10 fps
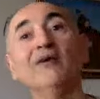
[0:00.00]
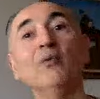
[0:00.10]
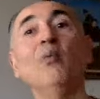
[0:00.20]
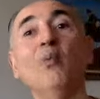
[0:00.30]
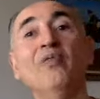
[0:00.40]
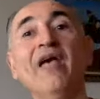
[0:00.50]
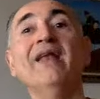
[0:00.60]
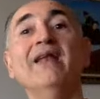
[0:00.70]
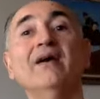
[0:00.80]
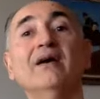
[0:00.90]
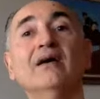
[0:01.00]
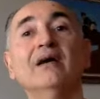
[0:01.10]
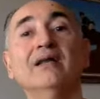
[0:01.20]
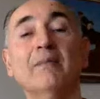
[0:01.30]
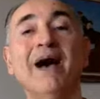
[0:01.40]
then
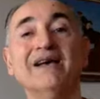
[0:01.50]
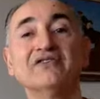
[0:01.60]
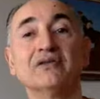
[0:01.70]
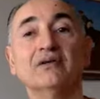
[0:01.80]
in the past